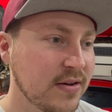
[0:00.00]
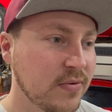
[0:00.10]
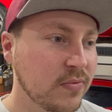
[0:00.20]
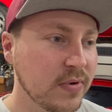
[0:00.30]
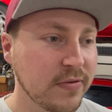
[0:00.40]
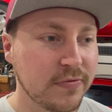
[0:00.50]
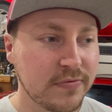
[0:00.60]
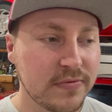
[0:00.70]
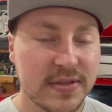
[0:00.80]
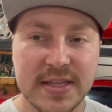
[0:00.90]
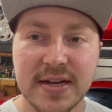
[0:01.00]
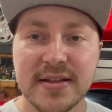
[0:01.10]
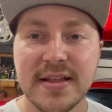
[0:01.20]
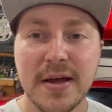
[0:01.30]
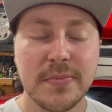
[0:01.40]
we've done a
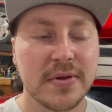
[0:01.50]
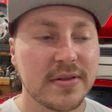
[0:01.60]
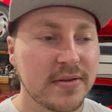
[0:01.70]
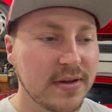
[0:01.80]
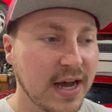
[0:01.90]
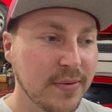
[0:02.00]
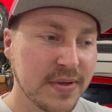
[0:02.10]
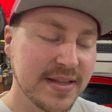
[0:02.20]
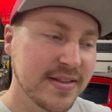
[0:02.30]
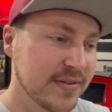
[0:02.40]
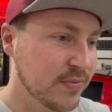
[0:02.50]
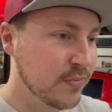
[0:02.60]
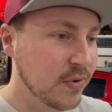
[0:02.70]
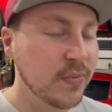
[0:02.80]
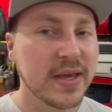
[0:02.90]
lot, but I mean,
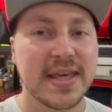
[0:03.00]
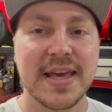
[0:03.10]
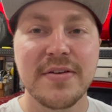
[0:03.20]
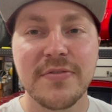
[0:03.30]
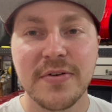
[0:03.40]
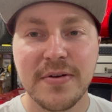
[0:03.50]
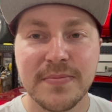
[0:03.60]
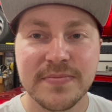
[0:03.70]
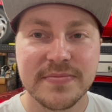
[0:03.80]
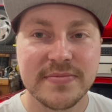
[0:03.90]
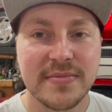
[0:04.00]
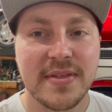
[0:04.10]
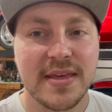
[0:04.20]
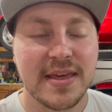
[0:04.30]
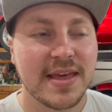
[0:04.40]
what we came from,
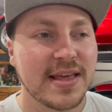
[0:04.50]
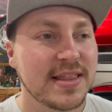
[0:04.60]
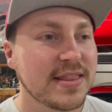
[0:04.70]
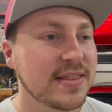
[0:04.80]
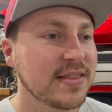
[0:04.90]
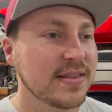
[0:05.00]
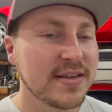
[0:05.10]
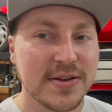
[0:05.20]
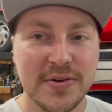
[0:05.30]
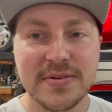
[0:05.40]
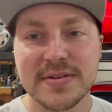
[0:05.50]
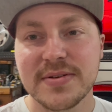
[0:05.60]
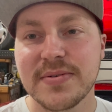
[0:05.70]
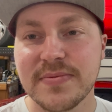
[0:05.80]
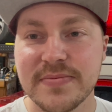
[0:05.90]
you know,
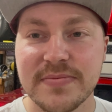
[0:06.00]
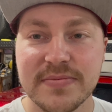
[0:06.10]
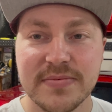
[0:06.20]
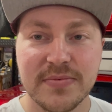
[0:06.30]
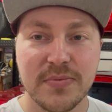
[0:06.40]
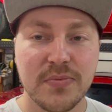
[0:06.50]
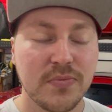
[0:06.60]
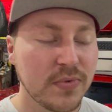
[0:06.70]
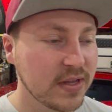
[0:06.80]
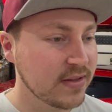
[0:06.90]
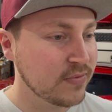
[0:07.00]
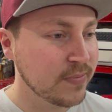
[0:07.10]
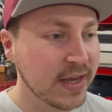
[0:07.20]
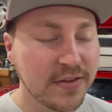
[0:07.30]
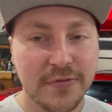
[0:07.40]
when we
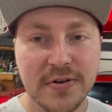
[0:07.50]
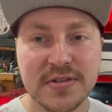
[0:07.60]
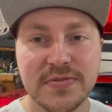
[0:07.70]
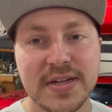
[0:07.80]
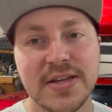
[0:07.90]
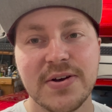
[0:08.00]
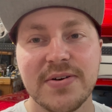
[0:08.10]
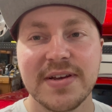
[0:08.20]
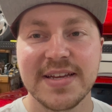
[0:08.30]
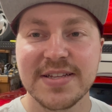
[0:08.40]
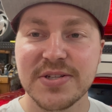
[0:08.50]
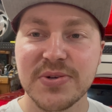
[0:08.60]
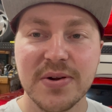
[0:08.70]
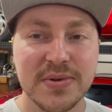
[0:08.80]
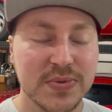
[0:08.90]
made the first video and the
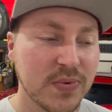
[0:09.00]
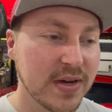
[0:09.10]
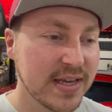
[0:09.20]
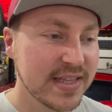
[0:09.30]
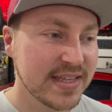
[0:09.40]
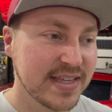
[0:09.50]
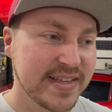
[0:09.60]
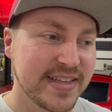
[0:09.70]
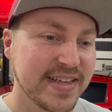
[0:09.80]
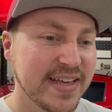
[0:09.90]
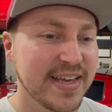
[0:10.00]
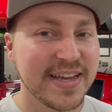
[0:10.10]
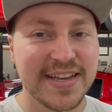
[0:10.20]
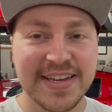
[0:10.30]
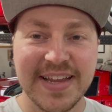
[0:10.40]
truck was white
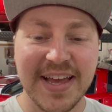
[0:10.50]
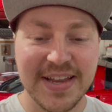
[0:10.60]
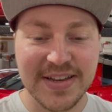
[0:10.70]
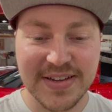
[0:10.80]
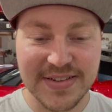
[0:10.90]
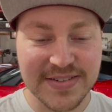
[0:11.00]
and it had